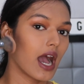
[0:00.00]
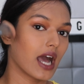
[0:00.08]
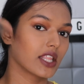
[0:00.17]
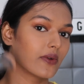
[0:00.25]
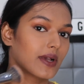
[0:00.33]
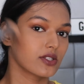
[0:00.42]

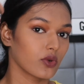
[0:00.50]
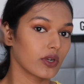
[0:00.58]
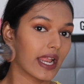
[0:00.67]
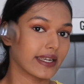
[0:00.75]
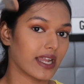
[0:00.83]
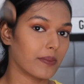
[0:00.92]
otherwise
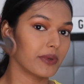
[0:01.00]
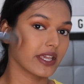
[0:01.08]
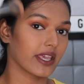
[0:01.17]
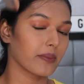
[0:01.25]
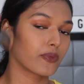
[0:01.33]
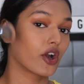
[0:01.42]
you'll end up
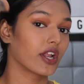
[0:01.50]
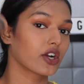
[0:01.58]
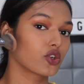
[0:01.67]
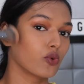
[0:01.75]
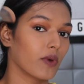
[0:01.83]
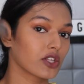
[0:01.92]
taking
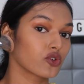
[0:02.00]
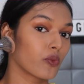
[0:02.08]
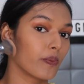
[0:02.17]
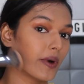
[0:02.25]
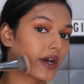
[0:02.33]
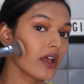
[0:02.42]
product too much
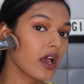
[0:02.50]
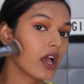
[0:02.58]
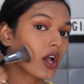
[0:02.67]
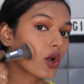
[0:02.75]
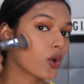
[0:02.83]
upper.